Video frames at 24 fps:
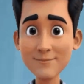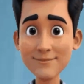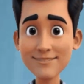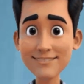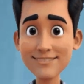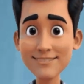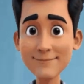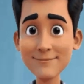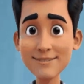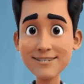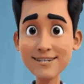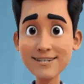
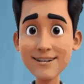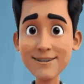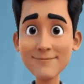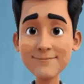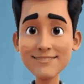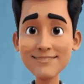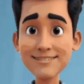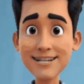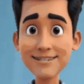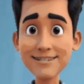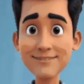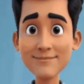In rare
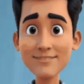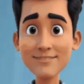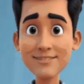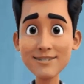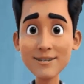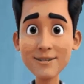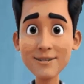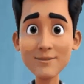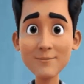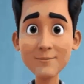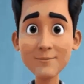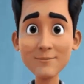cases,
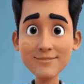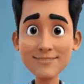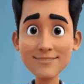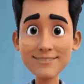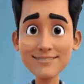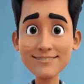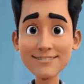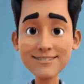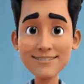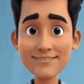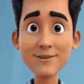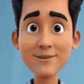
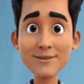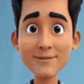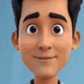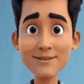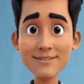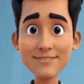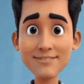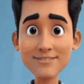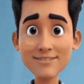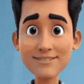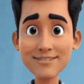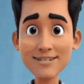viruses may
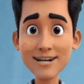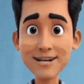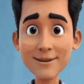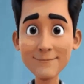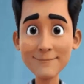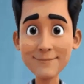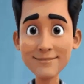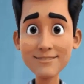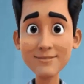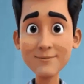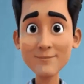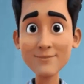affect the
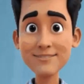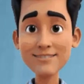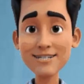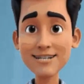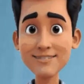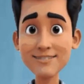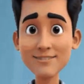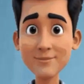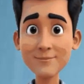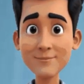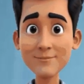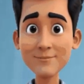brain or
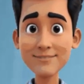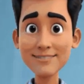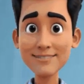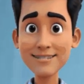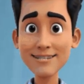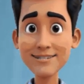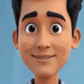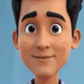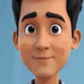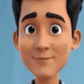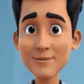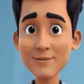internal
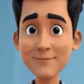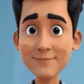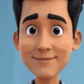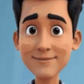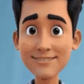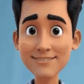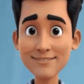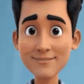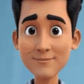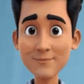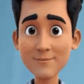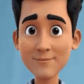
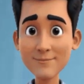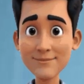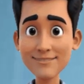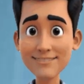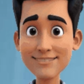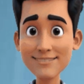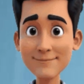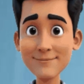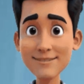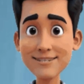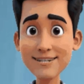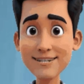organs.
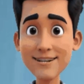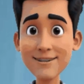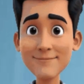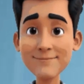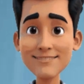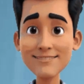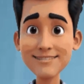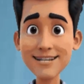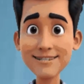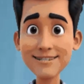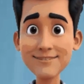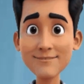
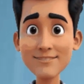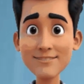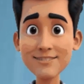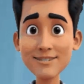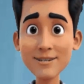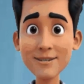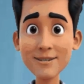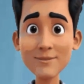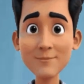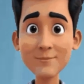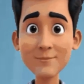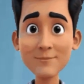With early
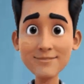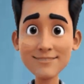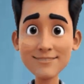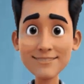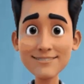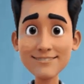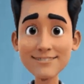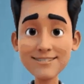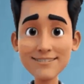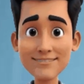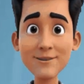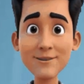care and
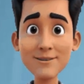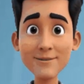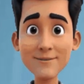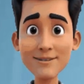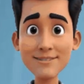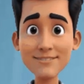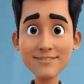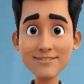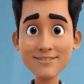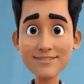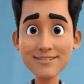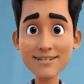
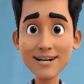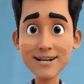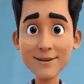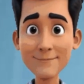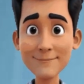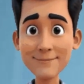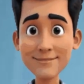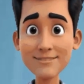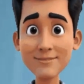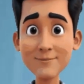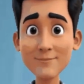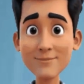monitoring,
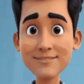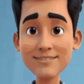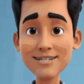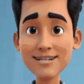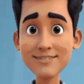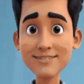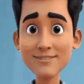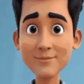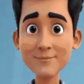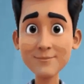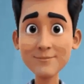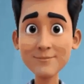complications
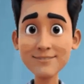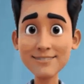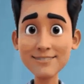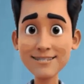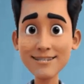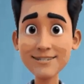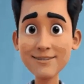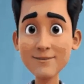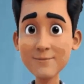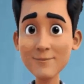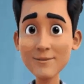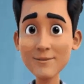can usually
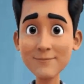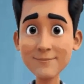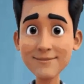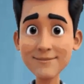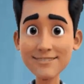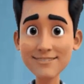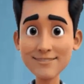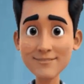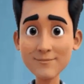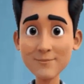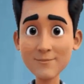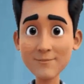be
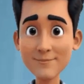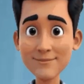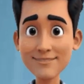prevented.